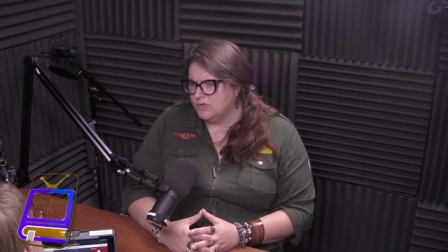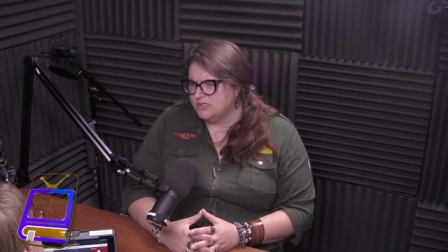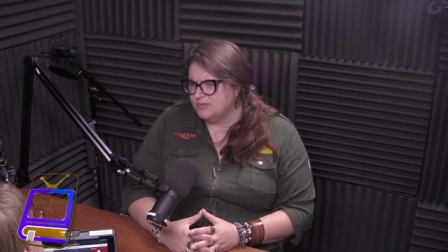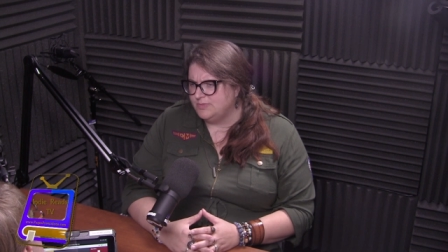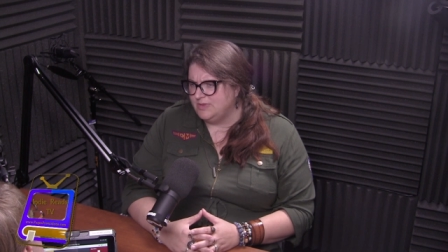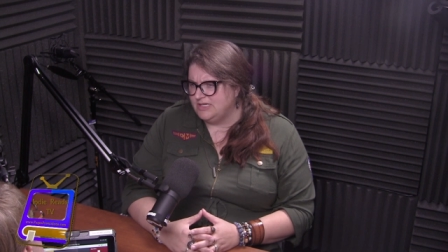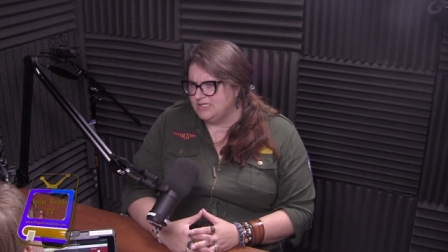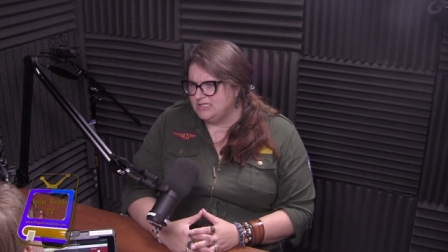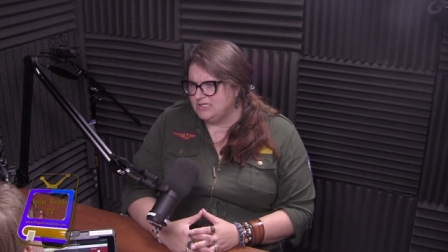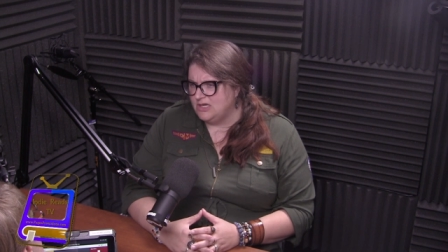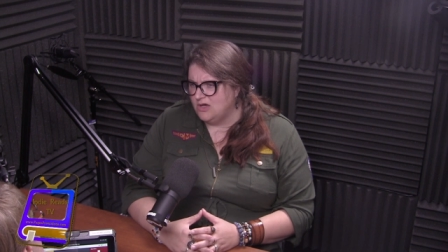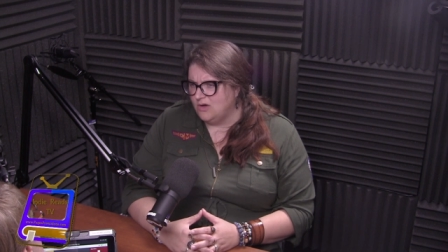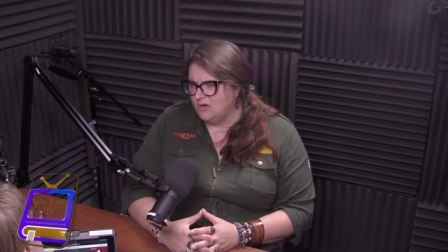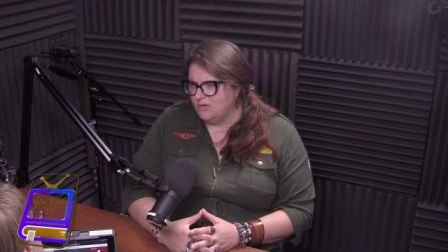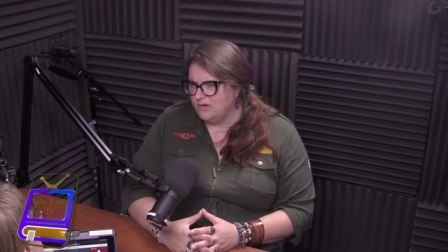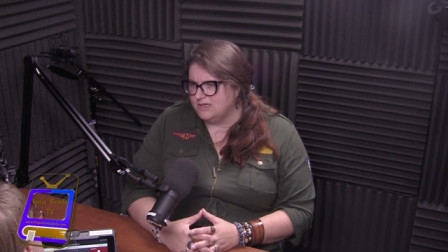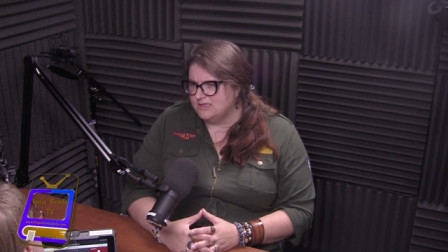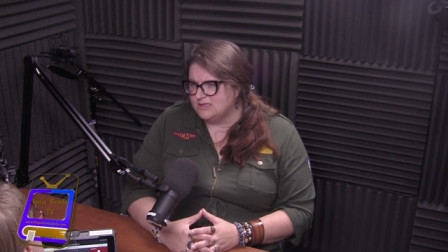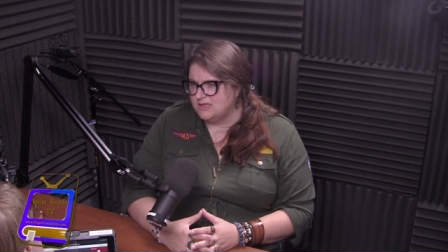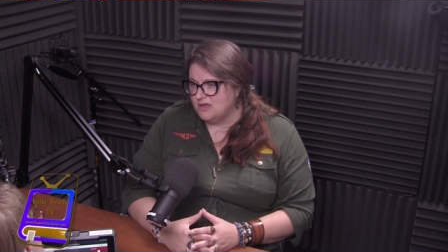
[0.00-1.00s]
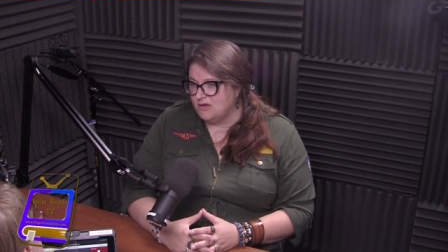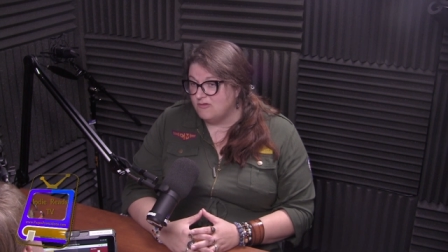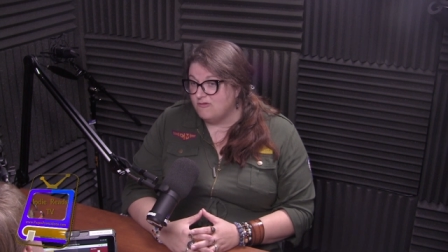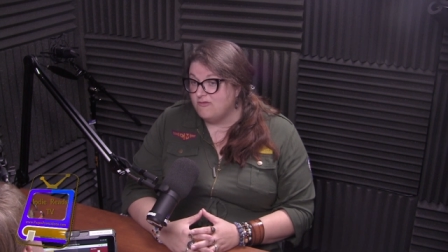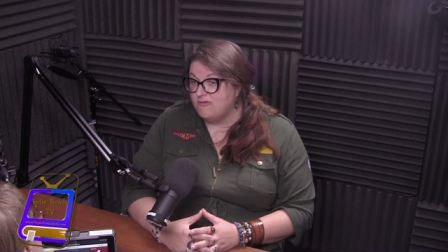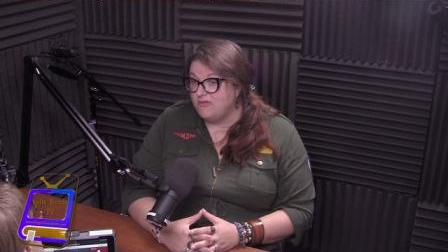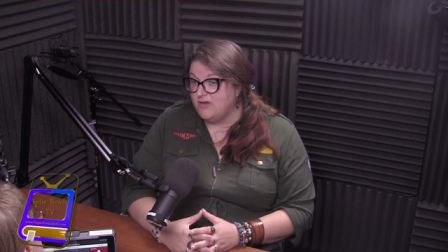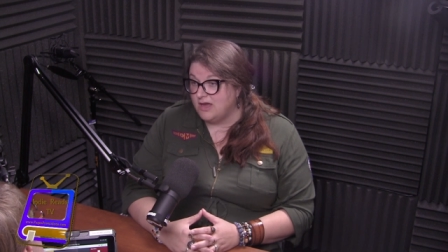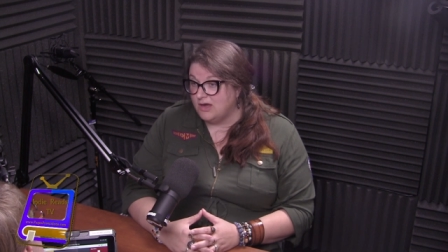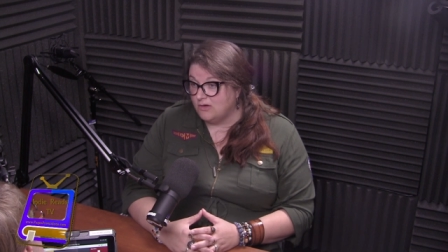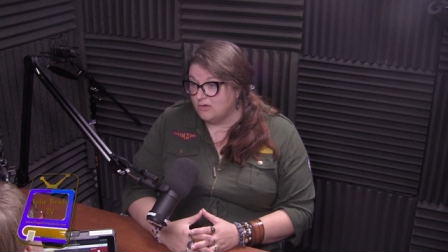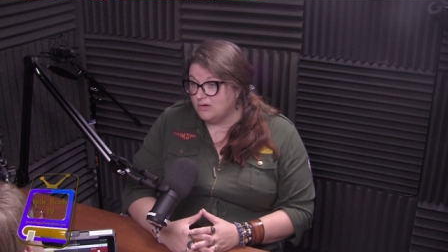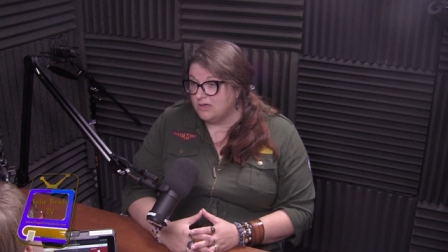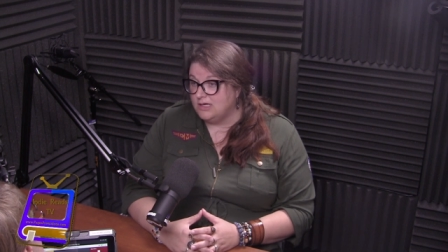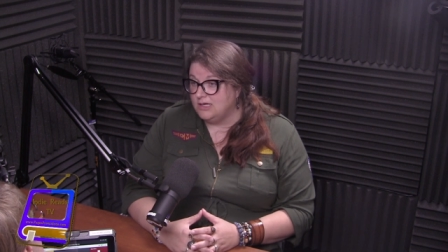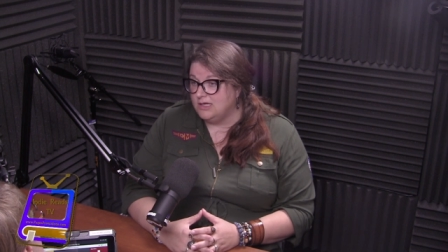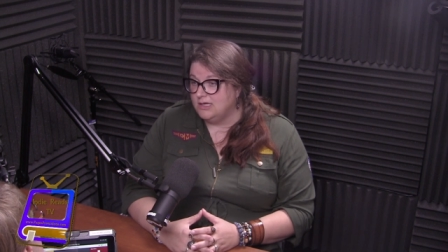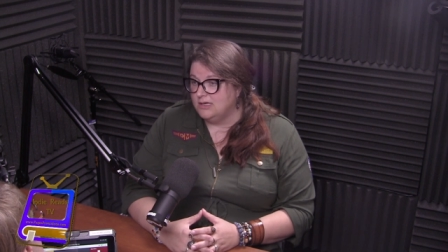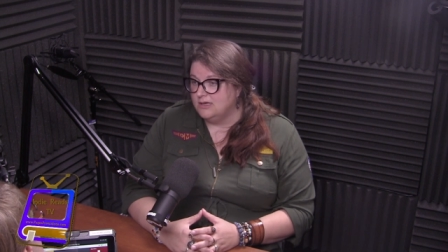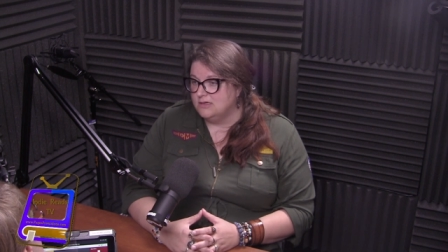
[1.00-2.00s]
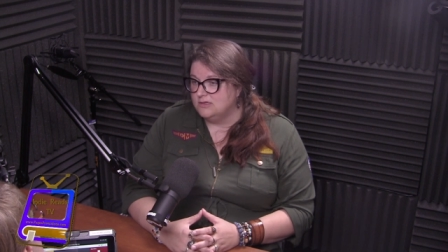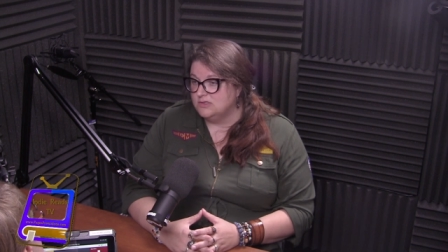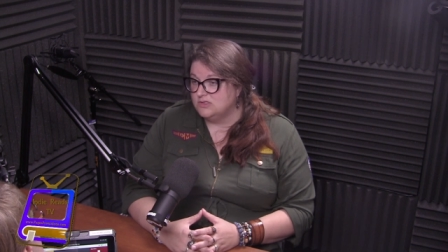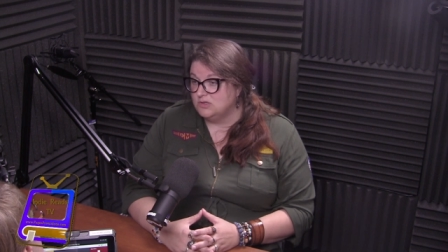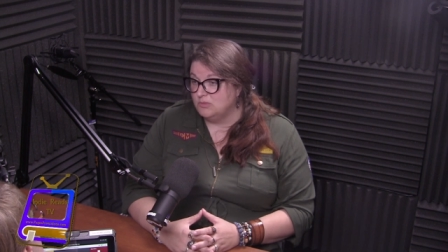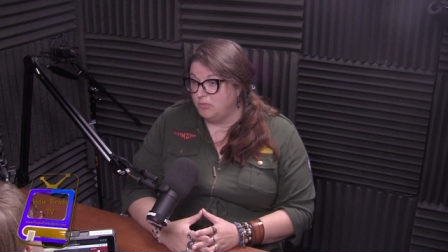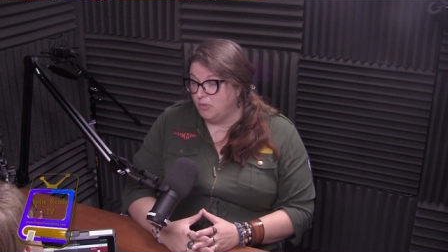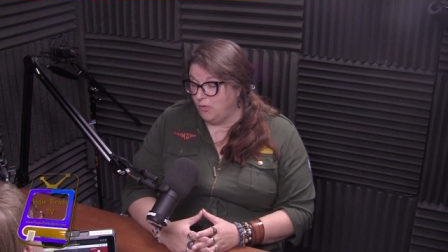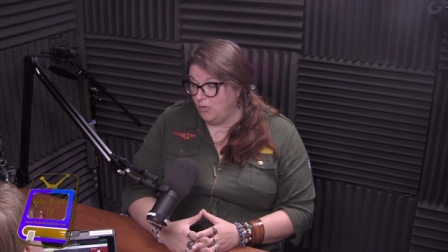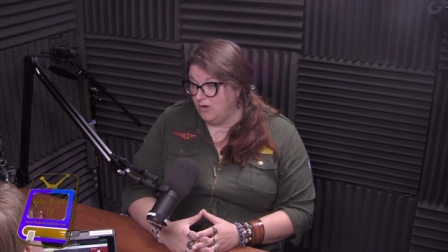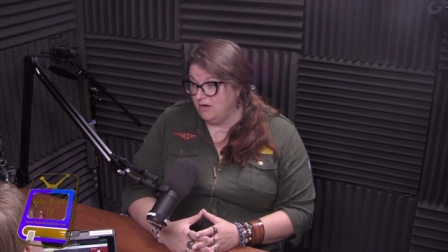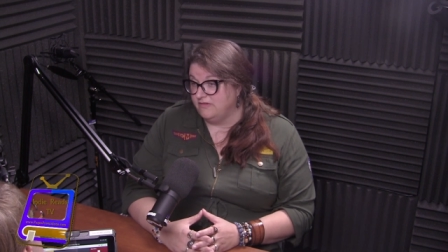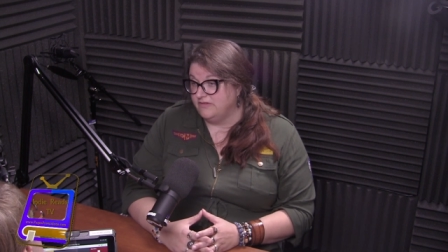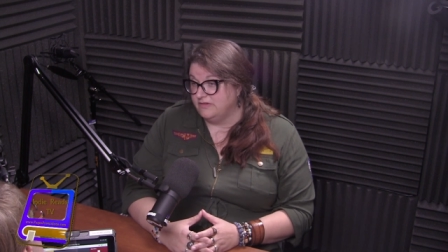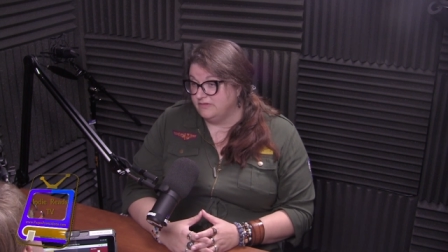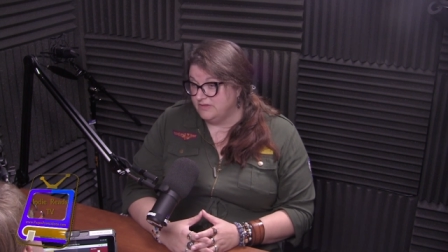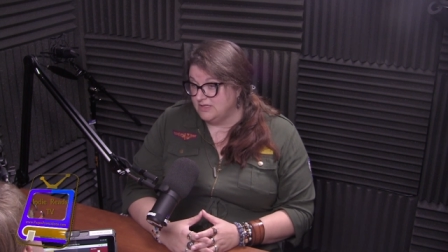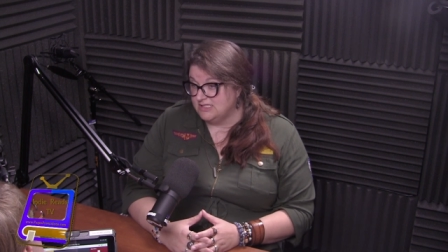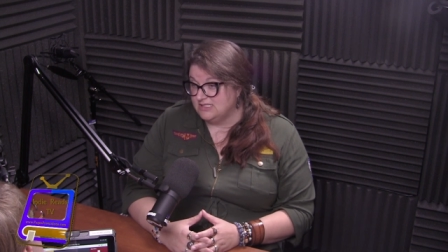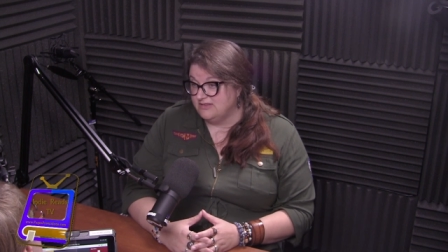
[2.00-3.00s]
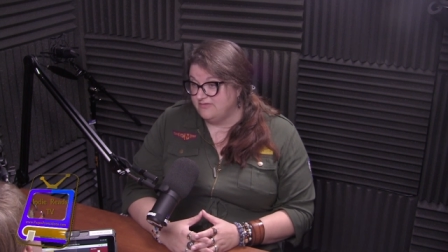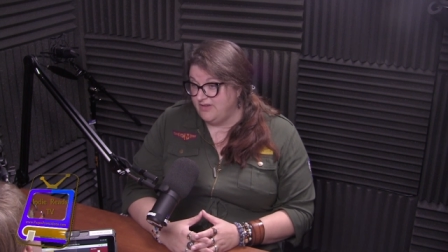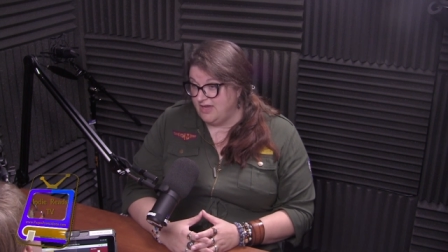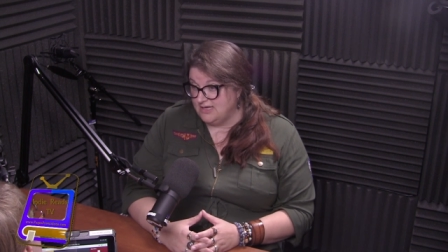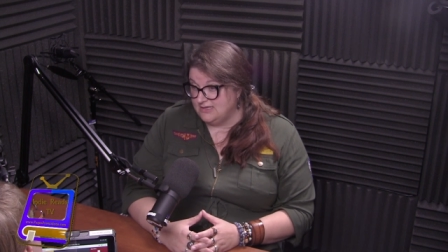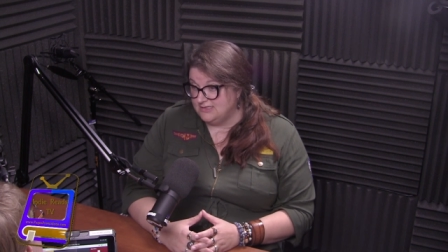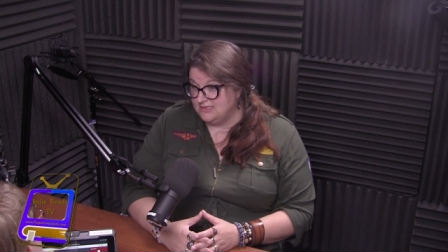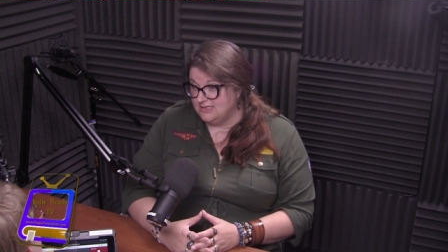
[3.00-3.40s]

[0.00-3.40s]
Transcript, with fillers: PTO is they're very supportive of this event.